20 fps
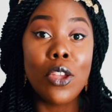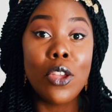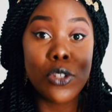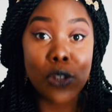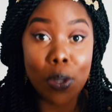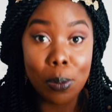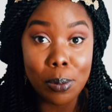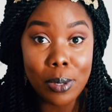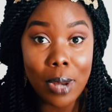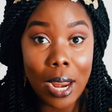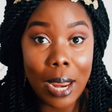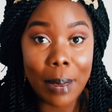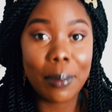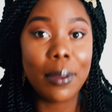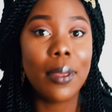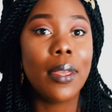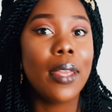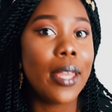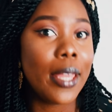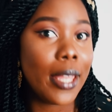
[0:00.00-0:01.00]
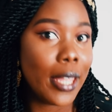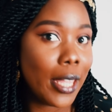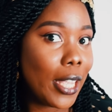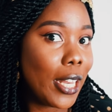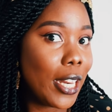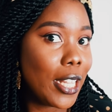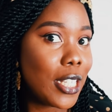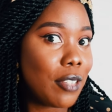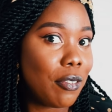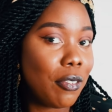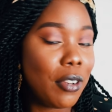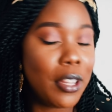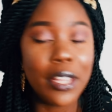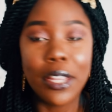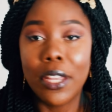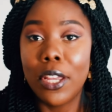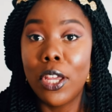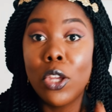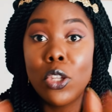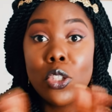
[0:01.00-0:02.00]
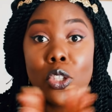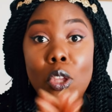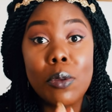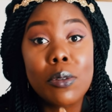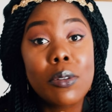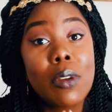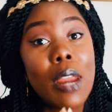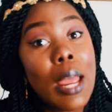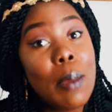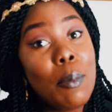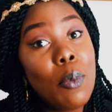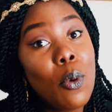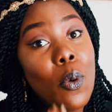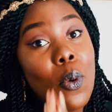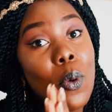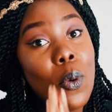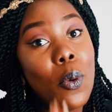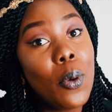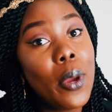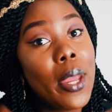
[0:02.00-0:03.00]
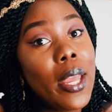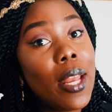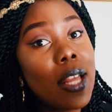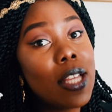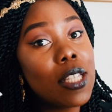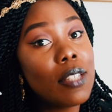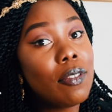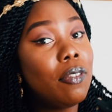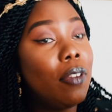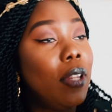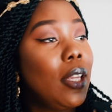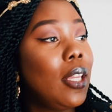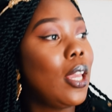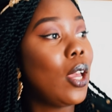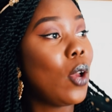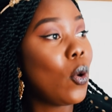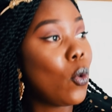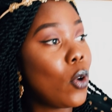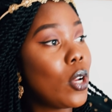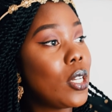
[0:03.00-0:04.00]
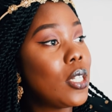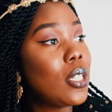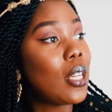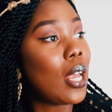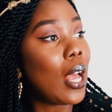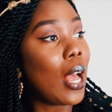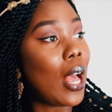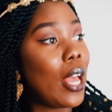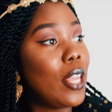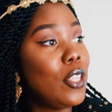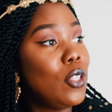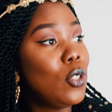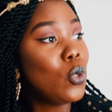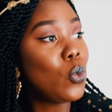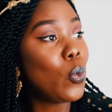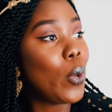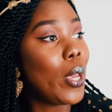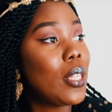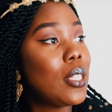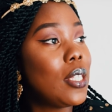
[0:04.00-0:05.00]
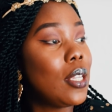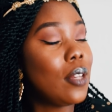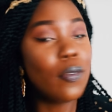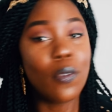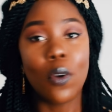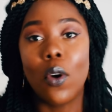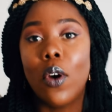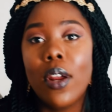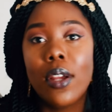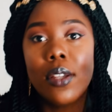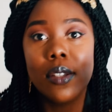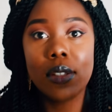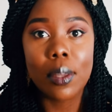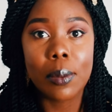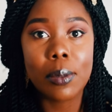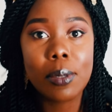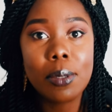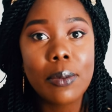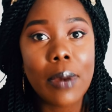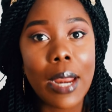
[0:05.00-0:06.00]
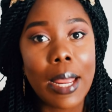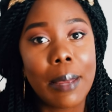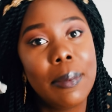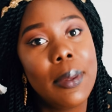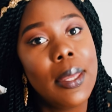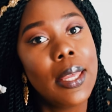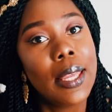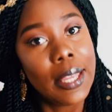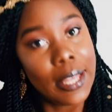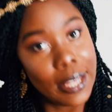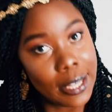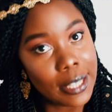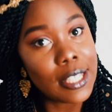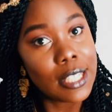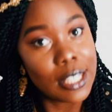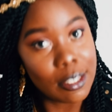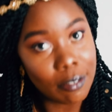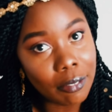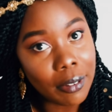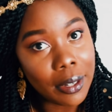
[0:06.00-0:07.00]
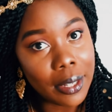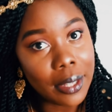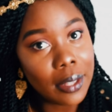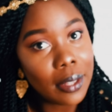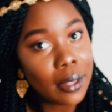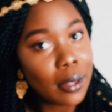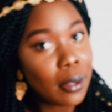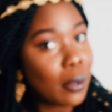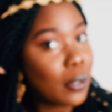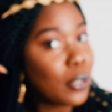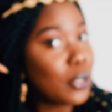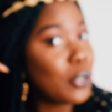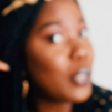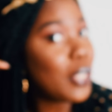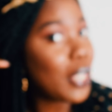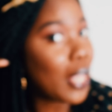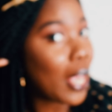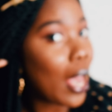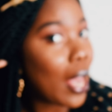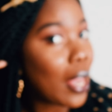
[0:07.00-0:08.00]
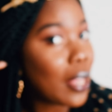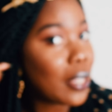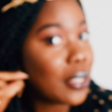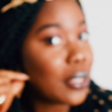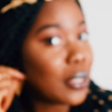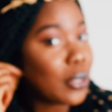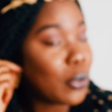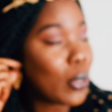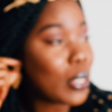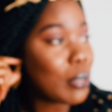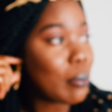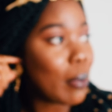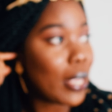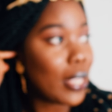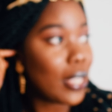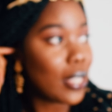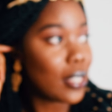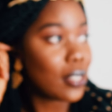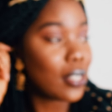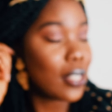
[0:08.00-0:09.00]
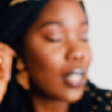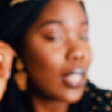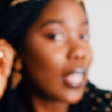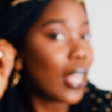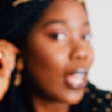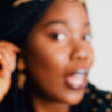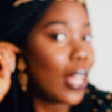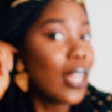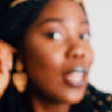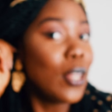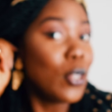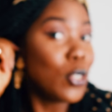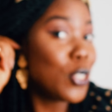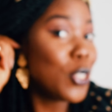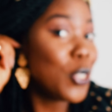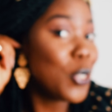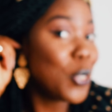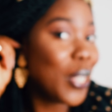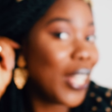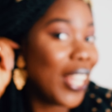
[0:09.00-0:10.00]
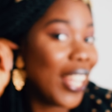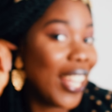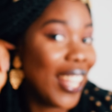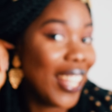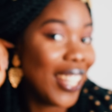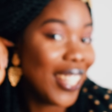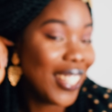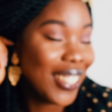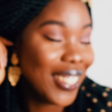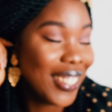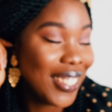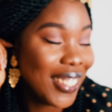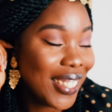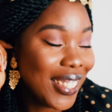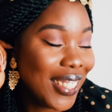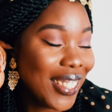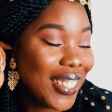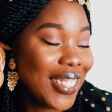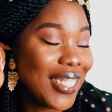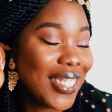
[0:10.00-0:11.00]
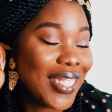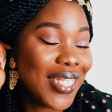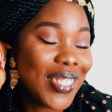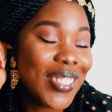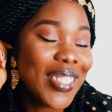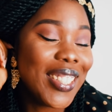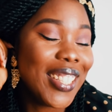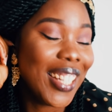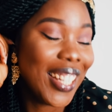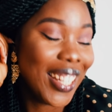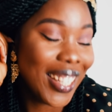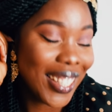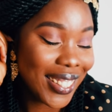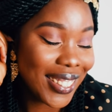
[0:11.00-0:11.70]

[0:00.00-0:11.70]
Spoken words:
Subscribe, it is free. Subscribe, oh, it is free. What are you waiting for? Subscribe, it is free. Do you hear? Where's my ears? Here. Do you hear? Do you hear?